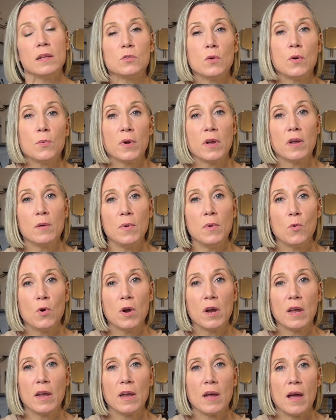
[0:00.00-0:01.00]
what we're going to be
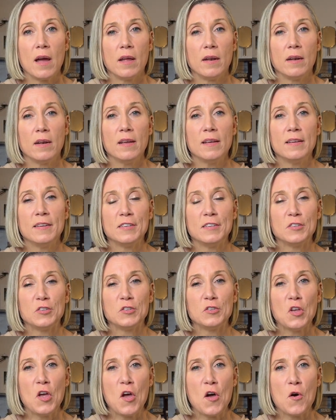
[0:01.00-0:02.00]
working on.
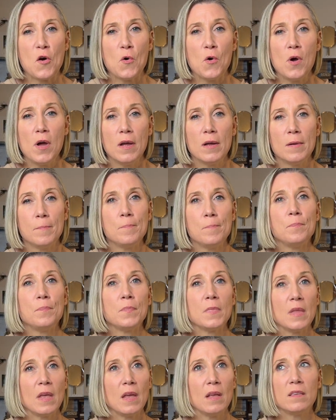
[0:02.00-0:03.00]
So
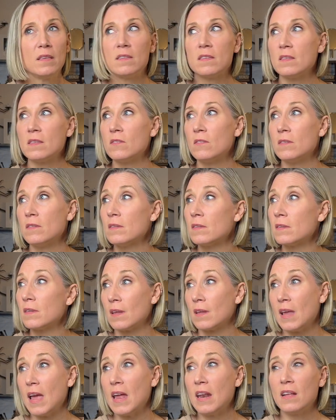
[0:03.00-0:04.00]
it's
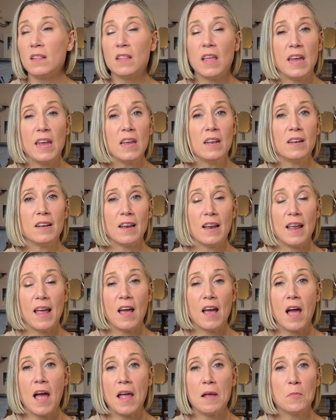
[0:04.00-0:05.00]
getting late.
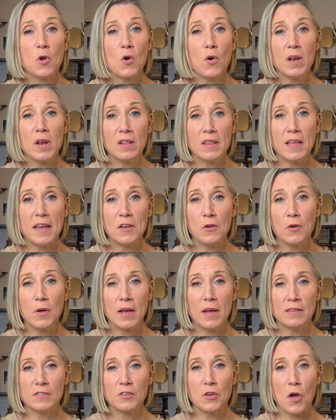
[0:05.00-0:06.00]
I'm going to let you
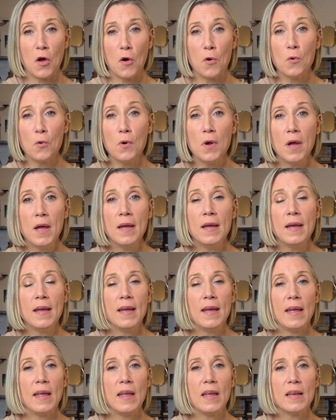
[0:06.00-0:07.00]
guys go.
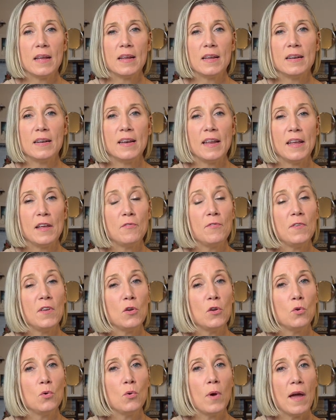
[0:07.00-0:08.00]
And if
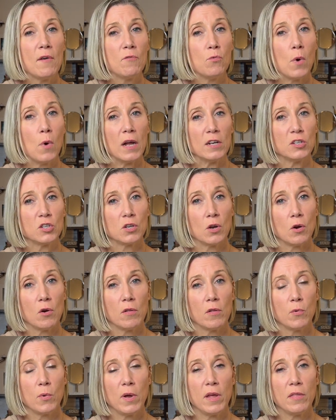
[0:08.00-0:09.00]
you have watched
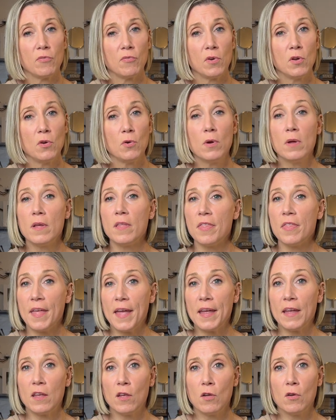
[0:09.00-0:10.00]
all the way through,
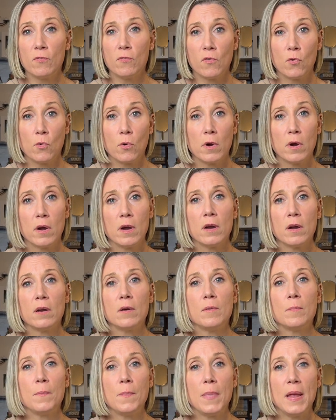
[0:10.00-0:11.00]
thank you
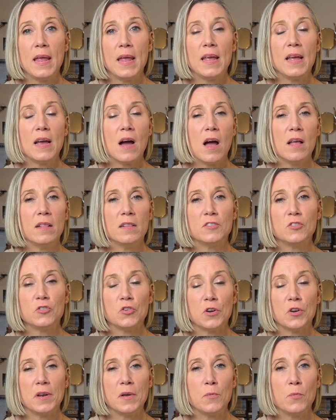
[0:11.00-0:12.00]
for being on this
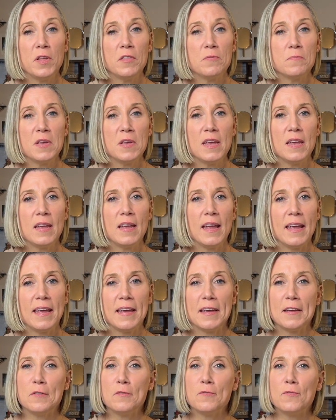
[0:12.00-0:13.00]
journey with me
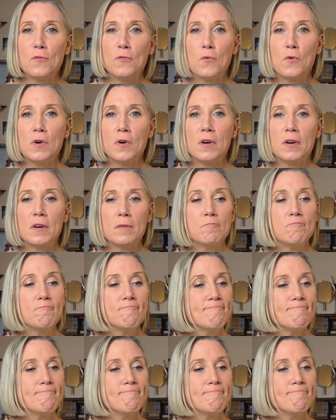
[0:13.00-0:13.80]
and for